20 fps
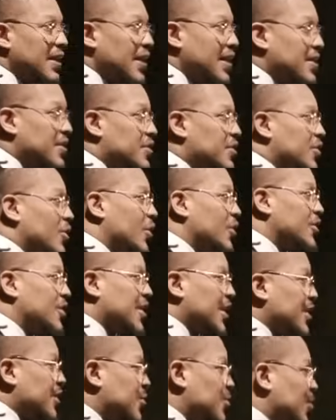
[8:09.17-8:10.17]
is not
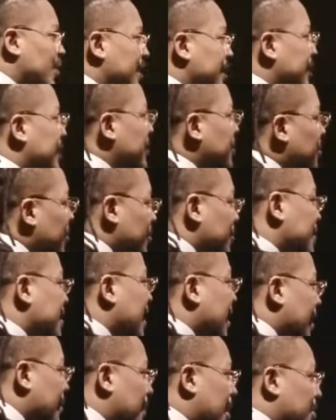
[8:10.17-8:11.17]
just when demons
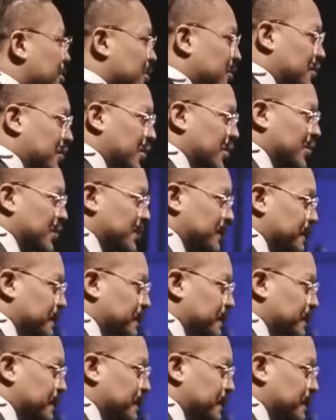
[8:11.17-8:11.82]
come out of you.